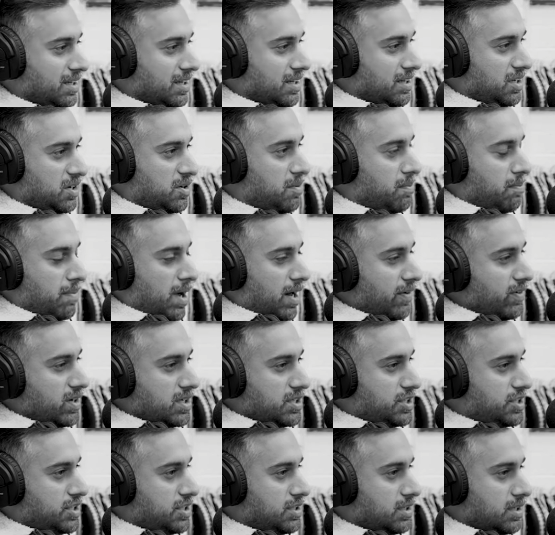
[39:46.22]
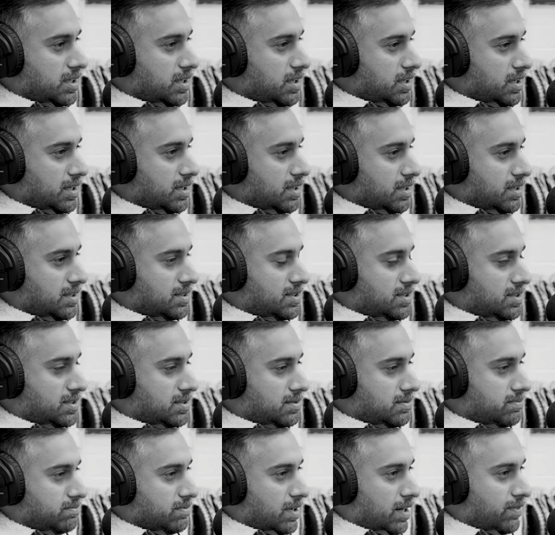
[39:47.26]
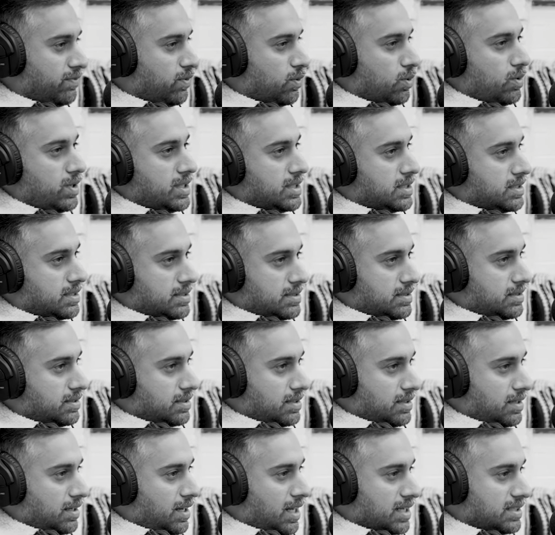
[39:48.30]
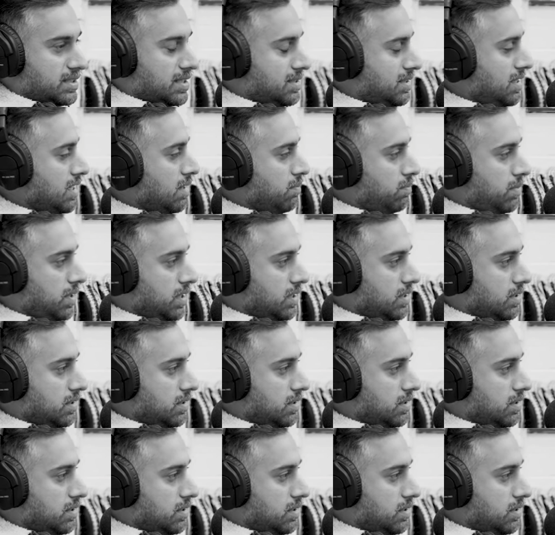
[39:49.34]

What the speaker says: You know, marriage, it's, I've always classed as gambling.